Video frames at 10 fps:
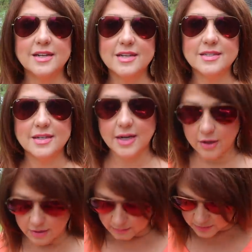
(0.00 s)
than this in
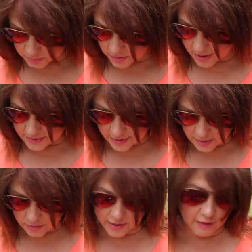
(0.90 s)
here. I'm surprised I
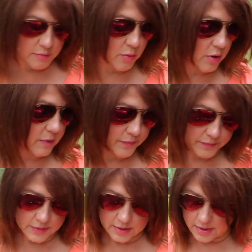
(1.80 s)
don't have more.
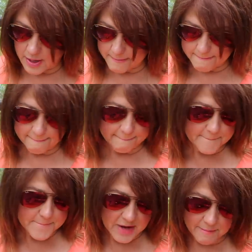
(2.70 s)

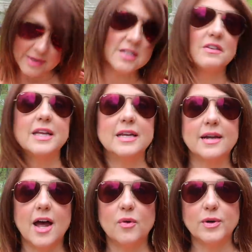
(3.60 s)
I must have cleaned
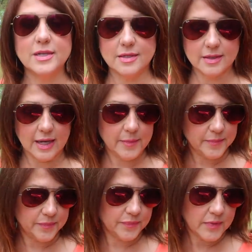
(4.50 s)
it out recently.
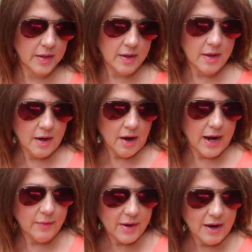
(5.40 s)
All
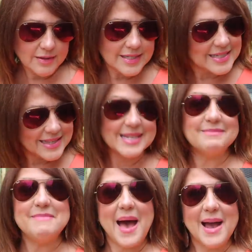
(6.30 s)
right, what else is in this
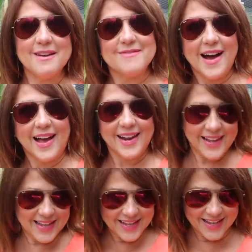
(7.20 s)
bag of
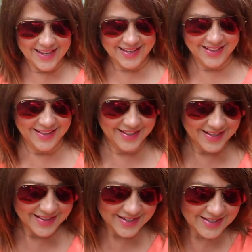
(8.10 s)
mine?
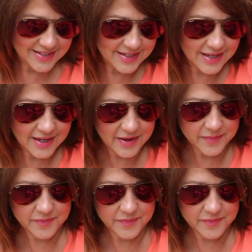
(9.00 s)
Let's see.